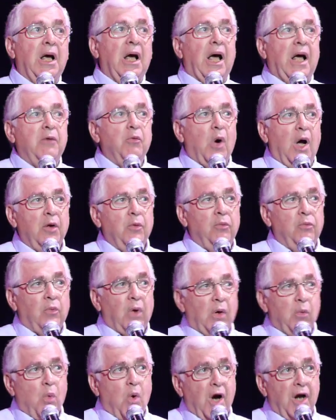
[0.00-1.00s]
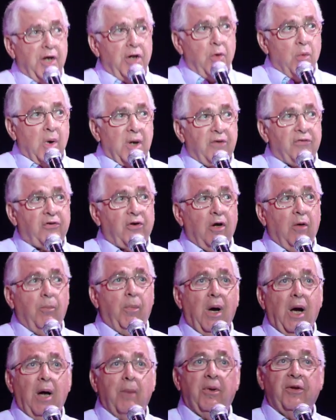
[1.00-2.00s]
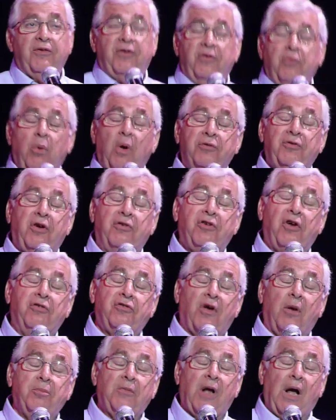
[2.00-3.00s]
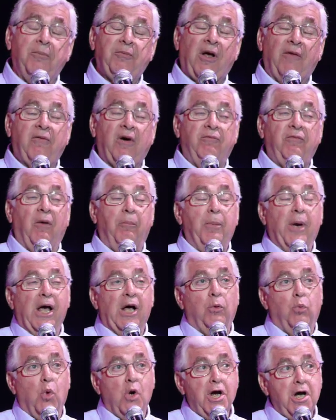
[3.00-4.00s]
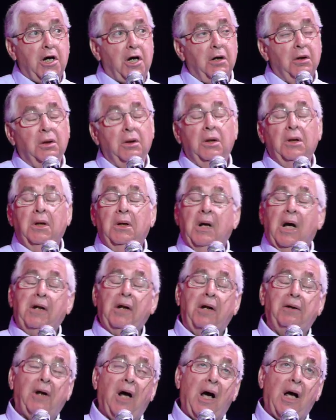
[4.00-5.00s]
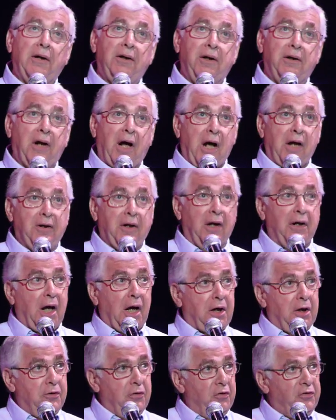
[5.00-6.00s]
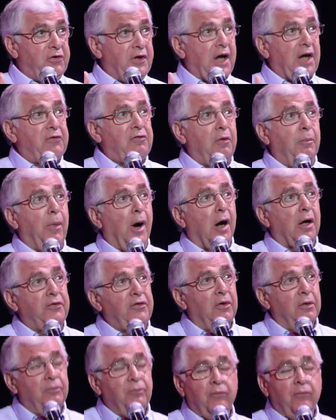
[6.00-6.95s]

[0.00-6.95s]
And why do you want to sell Bibles? He says, well, sometimes I have a bad week, and then I could use the extra bucks.